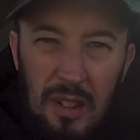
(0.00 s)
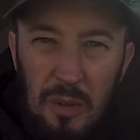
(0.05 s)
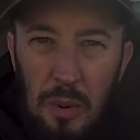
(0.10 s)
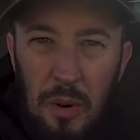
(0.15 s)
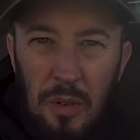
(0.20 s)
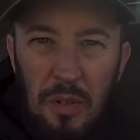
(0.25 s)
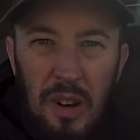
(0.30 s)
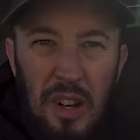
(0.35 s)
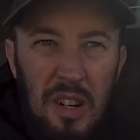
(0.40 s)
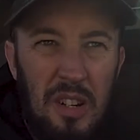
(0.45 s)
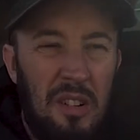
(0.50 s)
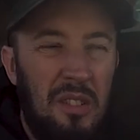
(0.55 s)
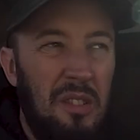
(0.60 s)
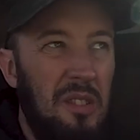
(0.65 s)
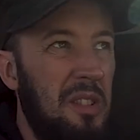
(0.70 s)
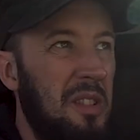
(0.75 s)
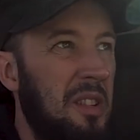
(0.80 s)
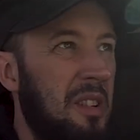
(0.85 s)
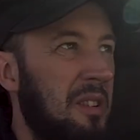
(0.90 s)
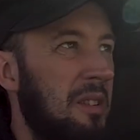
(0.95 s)
it's professional,
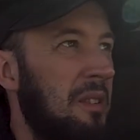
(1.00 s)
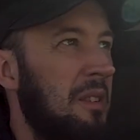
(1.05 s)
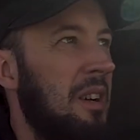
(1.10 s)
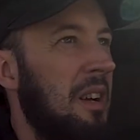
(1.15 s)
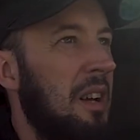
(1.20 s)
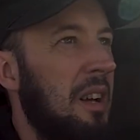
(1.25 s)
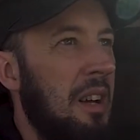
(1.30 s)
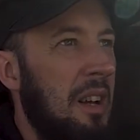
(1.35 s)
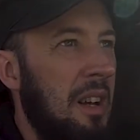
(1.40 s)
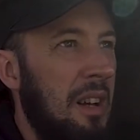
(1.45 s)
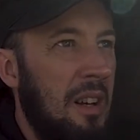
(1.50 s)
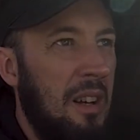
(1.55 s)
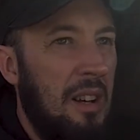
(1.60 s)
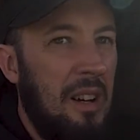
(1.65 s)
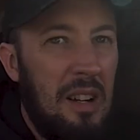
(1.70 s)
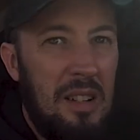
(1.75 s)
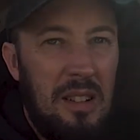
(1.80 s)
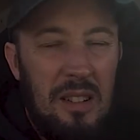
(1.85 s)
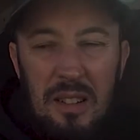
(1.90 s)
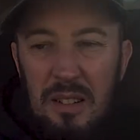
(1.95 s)
so
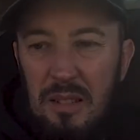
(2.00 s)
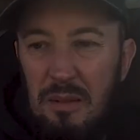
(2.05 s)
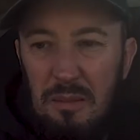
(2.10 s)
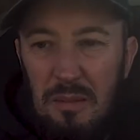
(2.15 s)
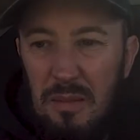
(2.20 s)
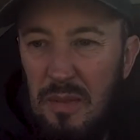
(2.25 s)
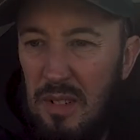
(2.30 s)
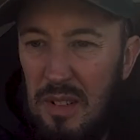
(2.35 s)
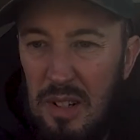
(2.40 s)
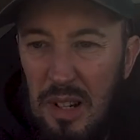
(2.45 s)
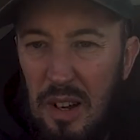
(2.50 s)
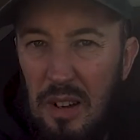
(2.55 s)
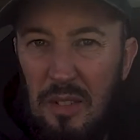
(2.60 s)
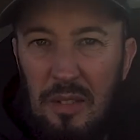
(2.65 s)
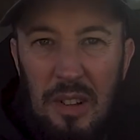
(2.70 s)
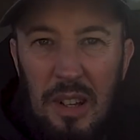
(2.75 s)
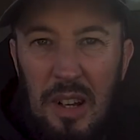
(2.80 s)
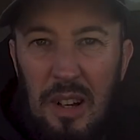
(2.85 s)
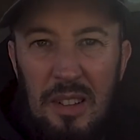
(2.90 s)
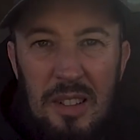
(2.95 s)
I just don't
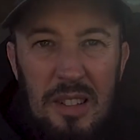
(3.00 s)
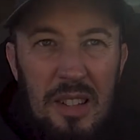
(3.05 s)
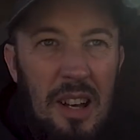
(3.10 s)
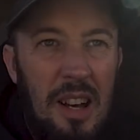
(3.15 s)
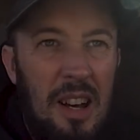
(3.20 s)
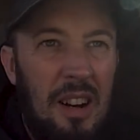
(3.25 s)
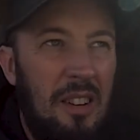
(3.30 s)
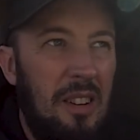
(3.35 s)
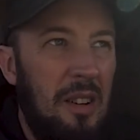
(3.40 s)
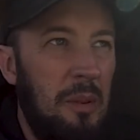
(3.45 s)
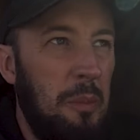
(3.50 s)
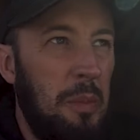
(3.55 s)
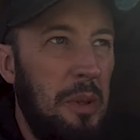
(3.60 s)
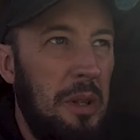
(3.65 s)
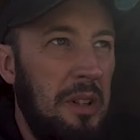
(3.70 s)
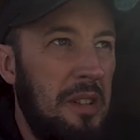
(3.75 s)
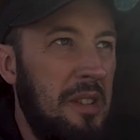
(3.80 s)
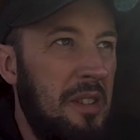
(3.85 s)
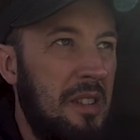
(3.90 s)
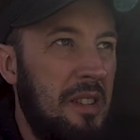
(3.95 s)
even go into that area. And
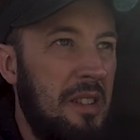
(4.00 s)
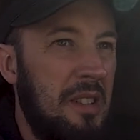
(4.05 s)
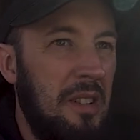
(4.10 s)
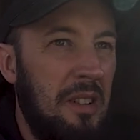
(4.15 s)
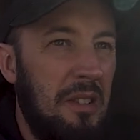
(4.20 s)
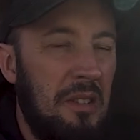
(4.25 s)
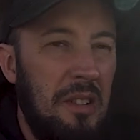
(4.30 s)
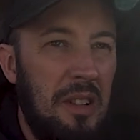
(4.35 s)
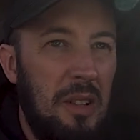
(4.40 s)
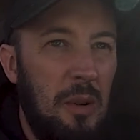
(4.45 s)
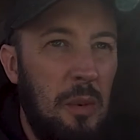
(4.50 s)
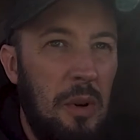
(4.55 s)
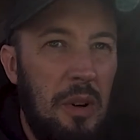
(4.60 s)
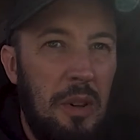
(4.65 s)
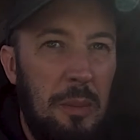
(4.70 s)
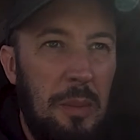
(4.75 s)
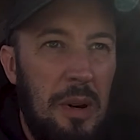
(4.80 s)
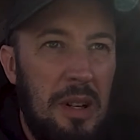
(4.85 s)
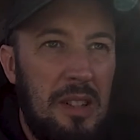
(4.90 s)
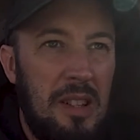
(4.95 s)
plus, it's not really
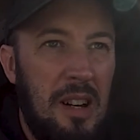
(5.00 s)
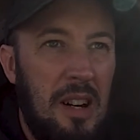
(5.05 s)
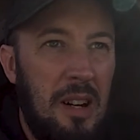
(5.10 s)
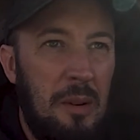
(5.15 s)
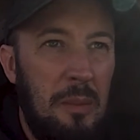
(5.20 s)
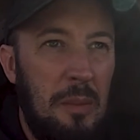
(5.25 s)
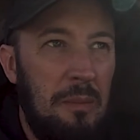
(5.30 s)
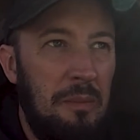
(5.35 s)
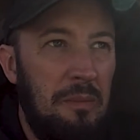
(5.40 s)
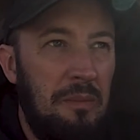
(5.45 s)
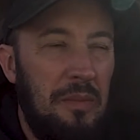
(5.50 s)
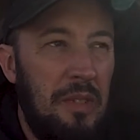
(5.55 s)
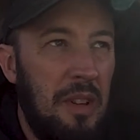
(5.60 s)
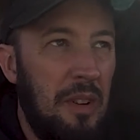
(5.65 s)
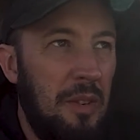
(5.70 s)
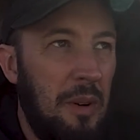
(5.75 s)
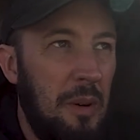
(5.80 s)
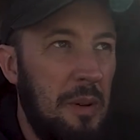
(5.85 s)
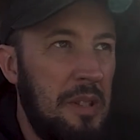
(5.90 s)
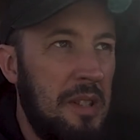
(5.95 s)
worth my time.
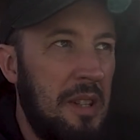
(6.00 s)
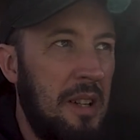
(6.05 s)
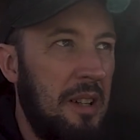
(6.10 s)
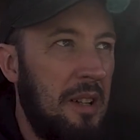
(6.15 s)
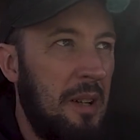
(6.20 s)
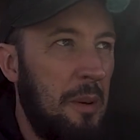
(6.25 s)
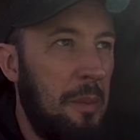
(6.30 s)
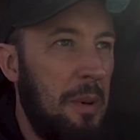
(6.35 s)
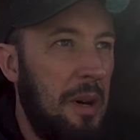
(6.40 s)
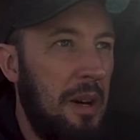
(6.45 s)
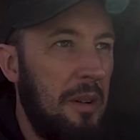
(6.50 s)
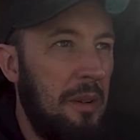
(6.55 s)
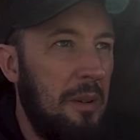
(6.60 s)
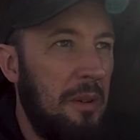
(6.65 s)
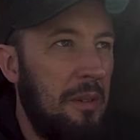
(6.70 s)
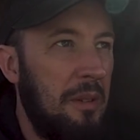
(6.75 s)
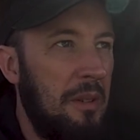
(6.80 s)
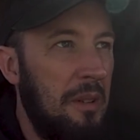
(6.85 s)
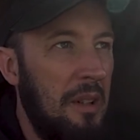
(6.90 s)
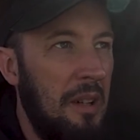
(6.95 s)
If I was selling a
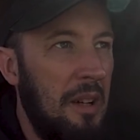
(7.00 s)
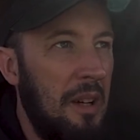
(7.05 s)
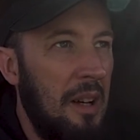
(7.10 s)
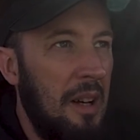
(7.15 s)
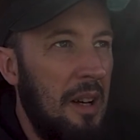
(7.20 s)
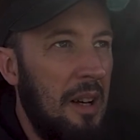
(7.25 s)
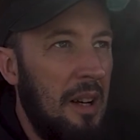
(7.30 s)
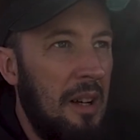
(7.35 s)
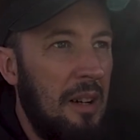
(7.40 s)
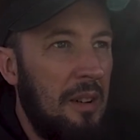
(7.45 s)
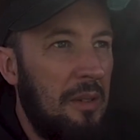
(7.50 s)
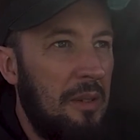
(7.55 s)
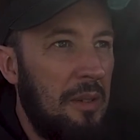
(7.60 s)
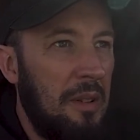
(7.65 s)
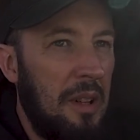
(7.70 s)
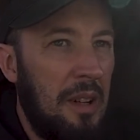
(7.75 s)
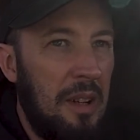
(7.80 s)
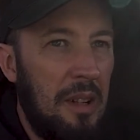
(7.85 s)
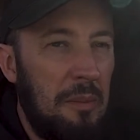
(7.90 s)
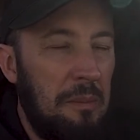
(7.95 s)
pedal for
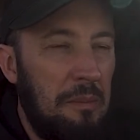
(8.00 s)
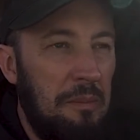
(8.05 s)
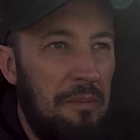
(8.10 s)
like,